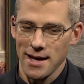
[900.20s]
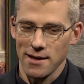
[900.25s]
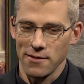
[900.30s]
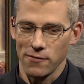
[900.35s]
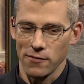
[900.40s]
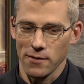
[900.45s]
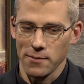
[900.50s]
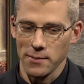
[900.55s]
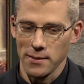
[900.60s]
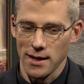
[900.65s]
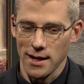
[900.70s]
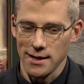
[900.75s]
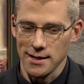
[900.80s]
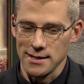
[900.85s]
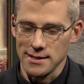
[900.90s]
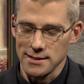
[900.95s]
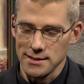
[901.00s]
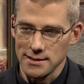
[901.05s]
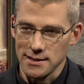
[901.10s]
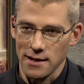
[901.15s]
And from that,
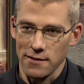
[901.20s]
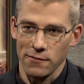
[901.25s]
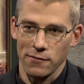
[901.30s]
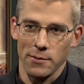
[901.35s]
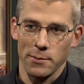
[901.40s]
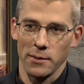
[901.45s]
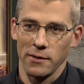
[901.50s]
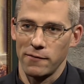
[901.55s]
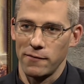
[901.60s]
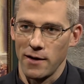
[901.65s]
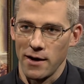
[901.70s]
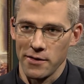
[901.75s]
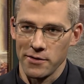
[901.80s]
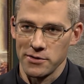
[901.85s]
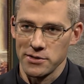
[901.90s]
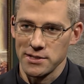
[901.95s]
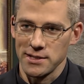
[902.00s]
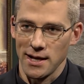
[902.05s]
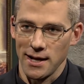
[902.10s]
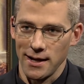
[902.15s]
he's sent from the
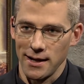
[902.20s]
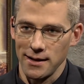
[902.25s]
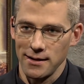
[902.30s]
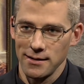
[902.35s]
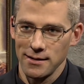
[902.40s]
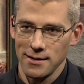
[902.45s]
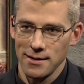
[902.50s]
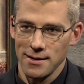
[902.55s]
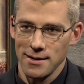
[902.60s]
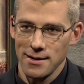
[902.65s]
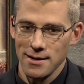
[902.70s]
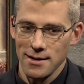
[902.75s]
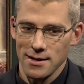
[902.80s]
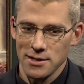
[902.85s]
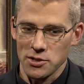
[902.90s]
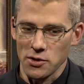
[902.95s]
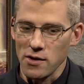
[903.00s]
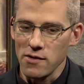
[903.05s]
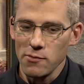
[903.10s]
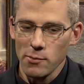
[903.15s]
Father's side. Yeah.
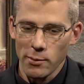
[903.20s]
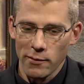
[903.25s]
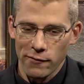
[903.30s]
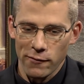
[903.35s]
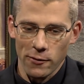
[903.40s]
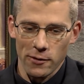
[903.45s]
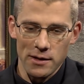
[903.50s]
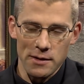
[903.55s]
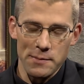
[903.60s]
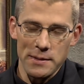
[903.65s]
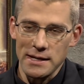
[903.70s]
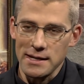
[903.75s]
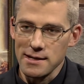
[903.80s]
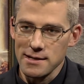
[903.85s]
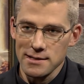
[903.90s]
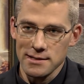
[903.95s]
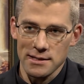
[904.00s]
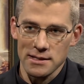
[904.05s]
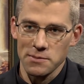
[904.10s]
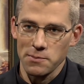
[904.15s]
So even before he
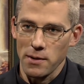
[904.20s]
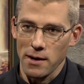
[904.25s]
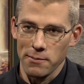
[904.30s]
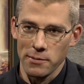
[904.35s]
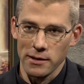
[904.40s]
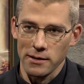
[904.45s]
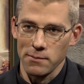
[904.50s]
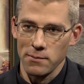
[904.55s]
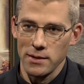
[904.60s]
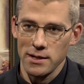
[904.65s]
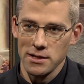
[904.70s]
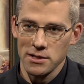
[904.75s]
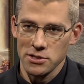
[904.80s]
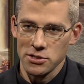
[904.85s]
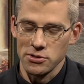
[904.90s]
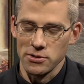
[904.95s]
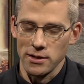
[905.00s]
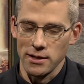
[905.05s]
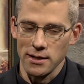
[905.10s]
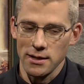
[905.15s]
begins his public
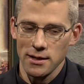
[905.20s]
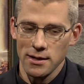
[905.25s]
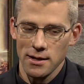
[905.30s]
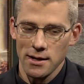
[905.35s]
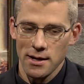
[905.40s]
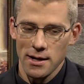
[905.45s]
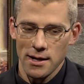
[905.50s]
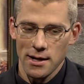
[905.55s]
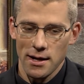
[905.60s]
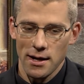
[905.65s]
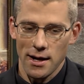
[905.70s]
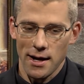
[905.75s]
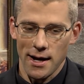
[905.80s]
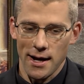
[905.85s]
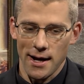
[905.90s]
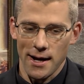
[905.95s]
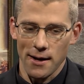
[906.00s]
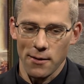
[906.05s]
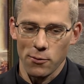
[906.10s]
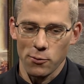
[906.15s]
ministry,
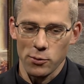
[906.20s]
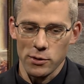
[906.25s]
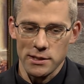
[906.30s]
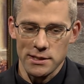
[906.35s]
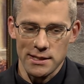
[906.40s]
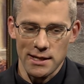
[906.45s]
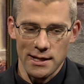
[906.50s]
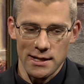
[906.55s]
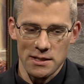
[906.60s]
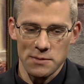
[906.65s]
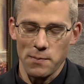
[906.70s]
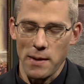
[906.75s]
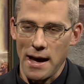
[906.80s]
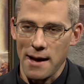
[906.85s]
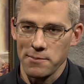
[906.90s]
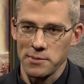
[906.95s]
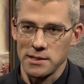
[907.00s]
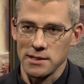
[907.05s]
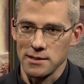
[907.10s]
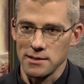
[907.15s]
uh, we see at his
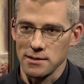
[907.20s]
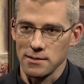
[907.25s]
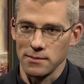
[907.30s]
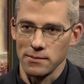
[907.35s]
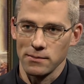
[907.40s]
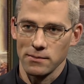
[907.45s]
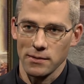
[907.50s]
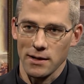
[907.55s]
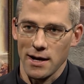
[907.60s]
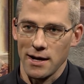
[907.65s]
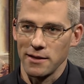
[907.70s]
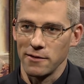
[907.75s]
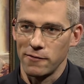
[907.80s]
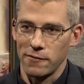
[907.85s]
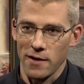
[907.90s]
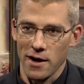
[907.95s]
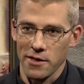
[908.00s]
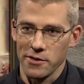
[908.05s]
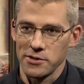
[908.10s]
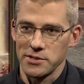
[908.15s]
baptism, God the
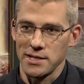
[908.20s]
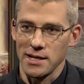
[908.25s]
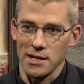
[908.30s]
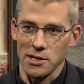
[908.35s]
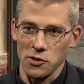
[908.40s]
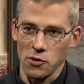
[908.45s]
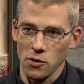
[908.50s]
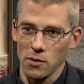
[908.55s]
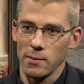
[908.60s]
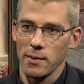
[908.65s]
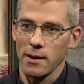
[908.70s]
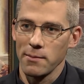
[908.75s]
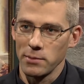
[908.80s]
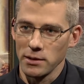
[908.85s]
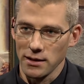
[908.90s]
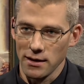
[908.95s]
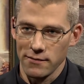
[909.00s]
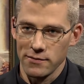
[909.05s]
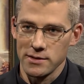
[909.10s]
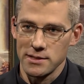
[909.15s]
Father saying, You are my
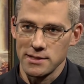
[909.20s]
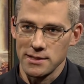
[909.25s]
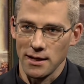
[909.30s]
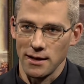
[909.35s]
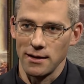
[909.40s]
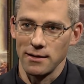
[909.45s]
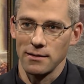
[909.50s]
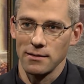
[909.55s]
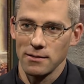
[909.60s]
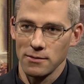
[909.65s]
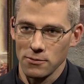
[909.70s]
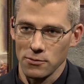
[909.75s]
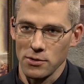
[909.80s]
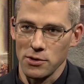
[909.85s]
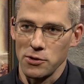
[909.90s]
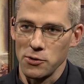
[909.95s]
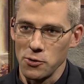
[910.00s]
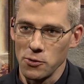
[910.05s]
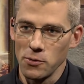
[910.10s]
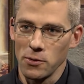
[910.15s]
beloved Son.
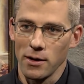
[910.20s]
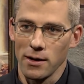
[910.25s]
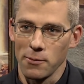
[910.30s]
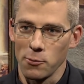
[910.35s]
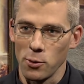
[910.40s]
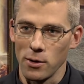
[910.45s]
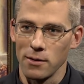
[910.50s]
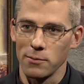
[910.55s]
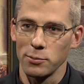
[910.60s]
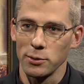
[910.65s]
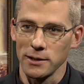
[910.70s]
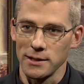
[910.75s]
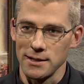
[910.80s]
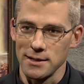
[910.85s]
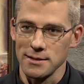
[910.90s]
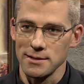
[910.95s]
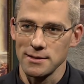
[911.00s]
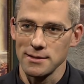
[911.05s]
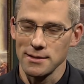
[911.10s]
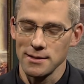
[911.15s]
With you I am well
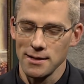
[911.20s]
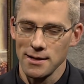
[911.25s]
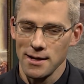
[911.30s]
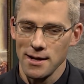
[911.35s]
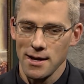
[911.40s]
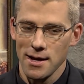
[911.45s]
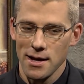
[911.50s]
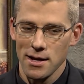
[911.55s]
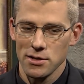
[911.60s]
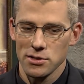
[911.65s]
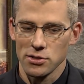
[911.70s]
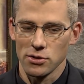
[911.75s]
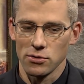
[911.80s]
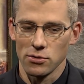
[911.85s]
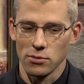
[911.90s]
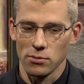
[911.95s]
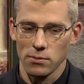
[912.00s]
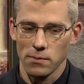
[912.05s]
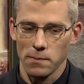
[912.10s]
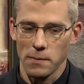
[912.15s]
pleased.
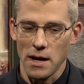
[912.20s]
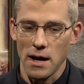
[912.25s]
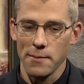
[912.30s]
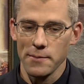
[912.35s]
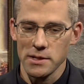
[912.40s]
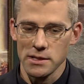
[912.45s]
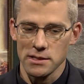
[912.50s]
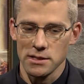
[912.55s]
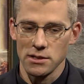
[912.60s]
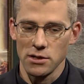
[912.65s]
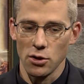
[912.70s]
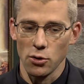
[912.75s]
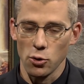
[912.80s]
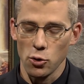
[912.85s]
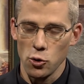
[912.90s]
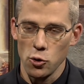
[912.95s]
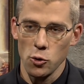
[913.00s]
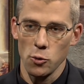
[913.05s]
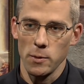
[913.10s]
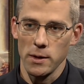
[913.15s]
So coming to know
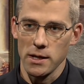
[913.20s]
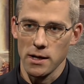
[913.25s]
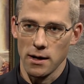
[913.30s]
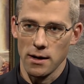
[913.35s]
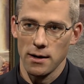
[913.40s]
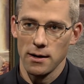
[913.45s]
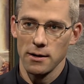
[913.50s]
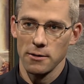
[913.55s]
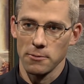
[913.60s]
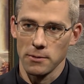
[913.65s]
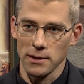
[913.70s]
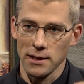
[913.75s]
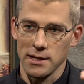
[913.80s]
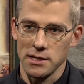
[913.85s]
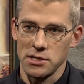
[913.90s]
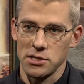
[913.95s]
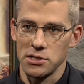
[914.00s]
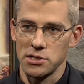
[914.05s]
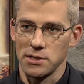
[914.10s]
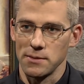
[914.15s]
who we are in
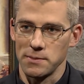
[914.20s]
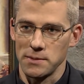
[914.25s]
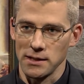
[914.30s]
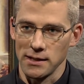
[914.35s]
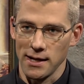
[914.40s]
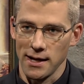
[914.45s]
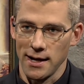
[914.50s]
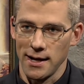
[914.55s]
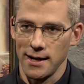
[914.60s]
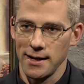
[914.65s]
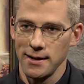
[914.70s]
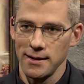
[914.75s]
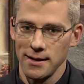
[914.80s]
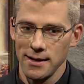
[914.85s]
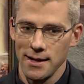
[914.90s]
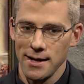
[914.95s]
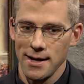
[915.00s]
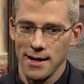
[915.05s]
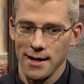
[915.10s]
relationship to God